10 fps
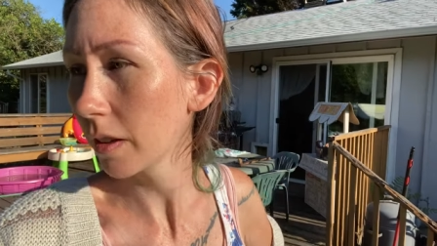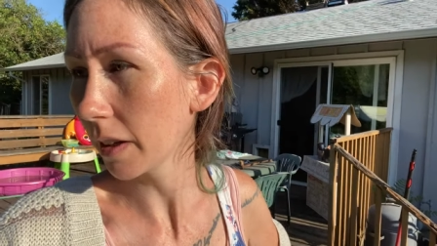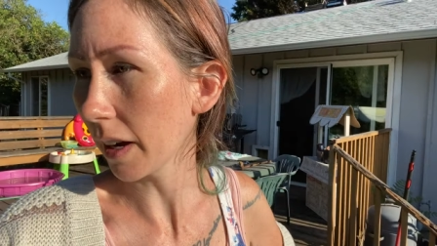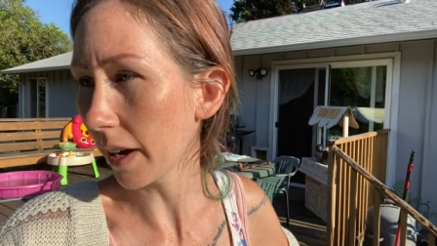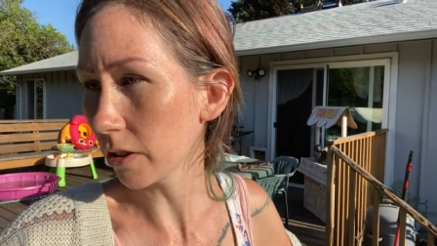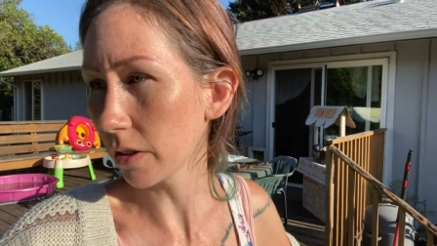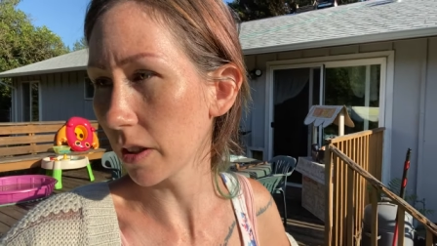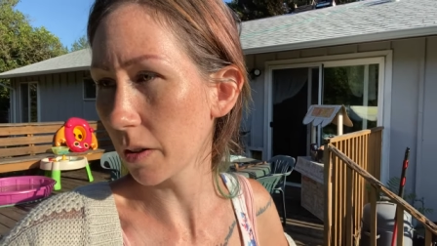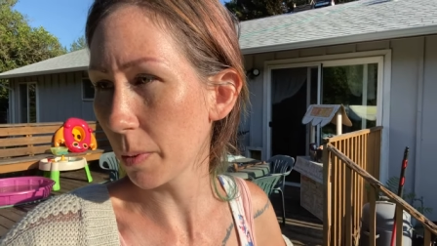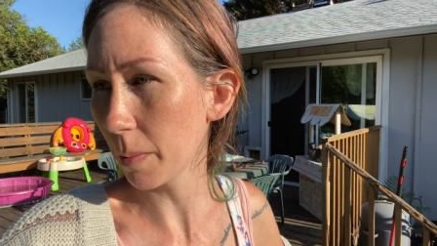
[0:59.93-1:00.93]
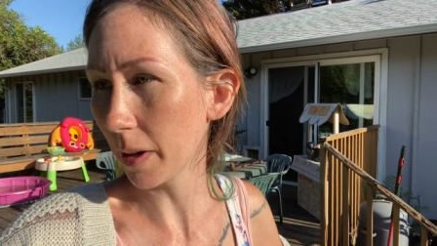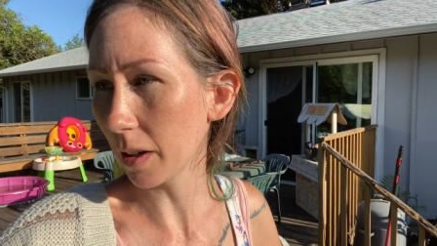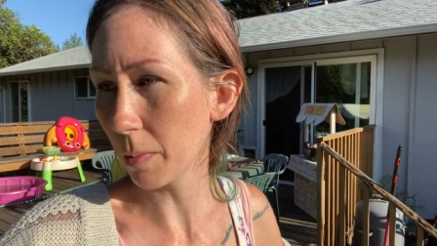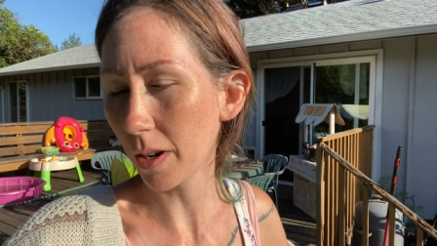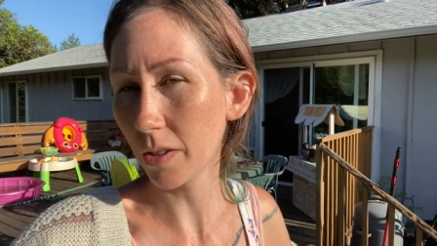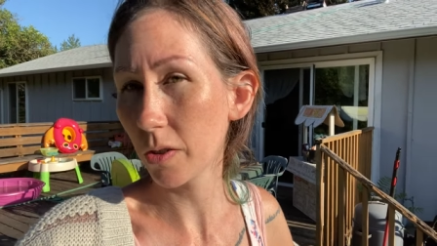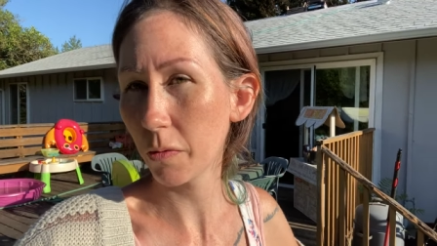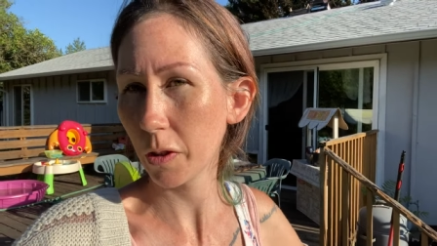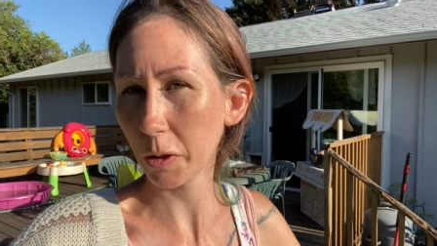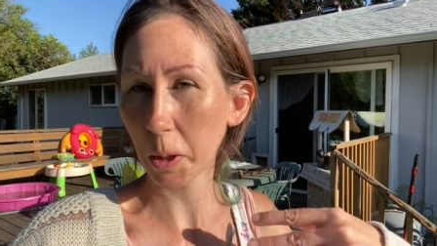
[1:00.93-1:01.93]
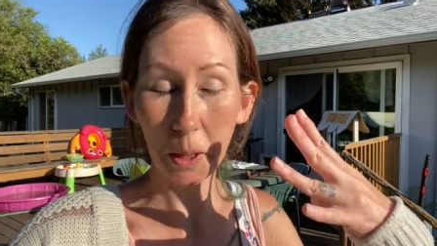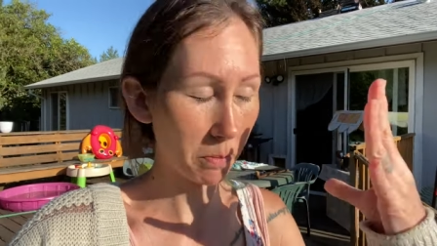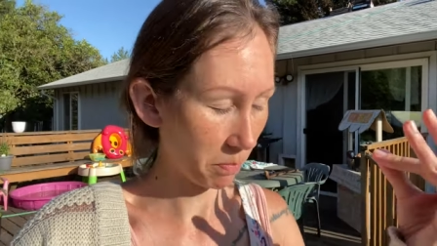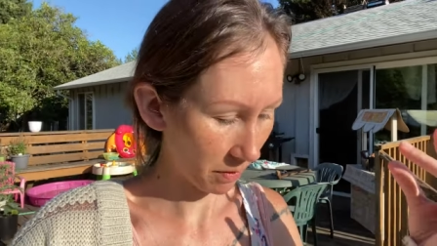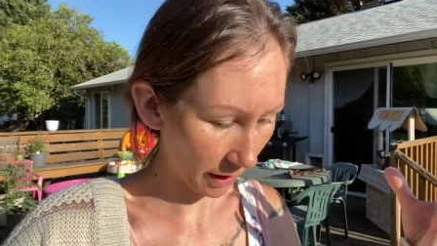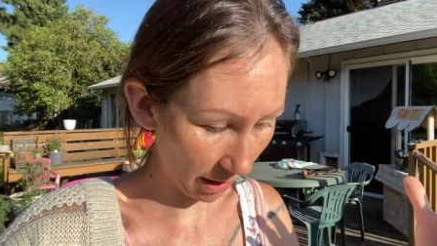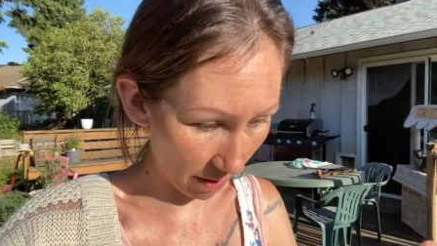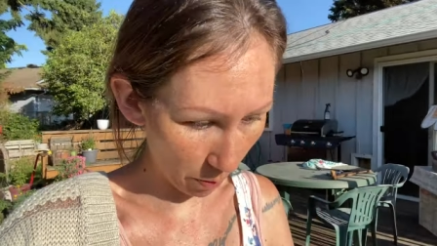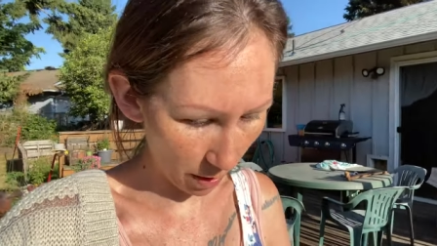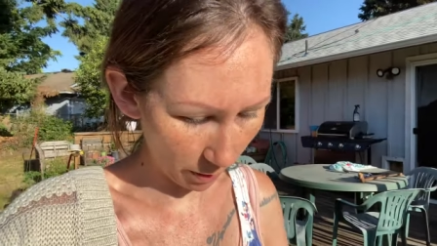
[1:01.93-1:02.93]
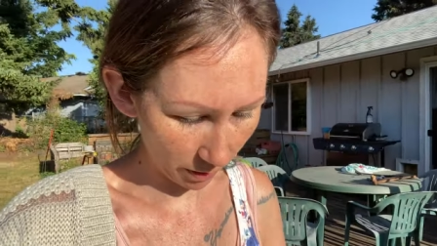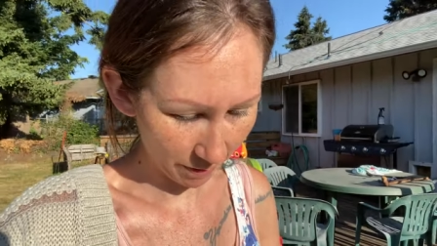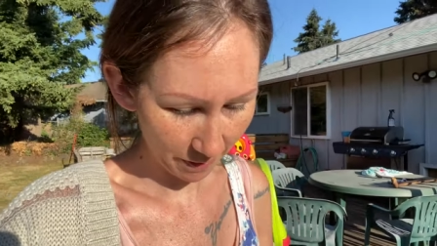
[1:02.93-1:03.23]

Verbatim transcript: like I actually need to put makeup on to feel like, like I have brows.